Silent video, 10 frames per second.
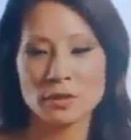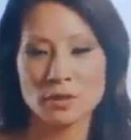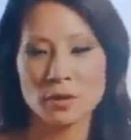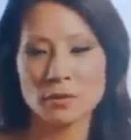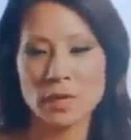in
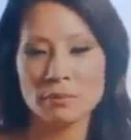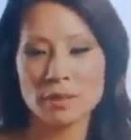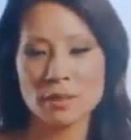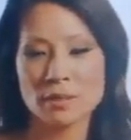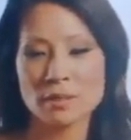their own right
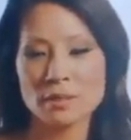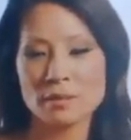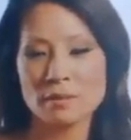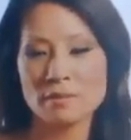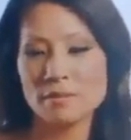because,
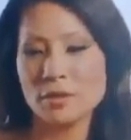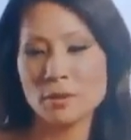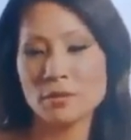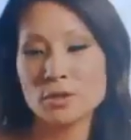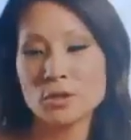you
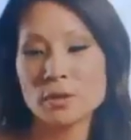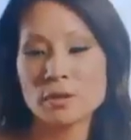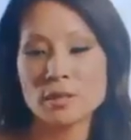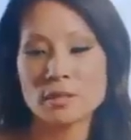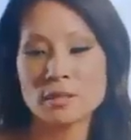know, they're
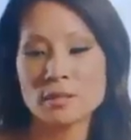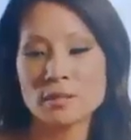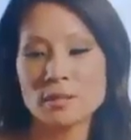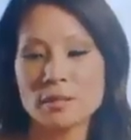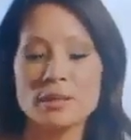doing things
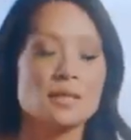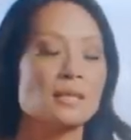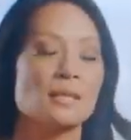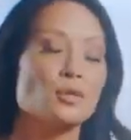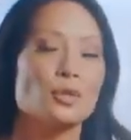that, that they
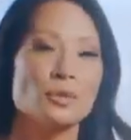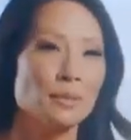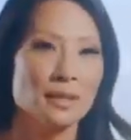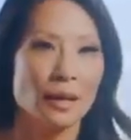said it couldn't be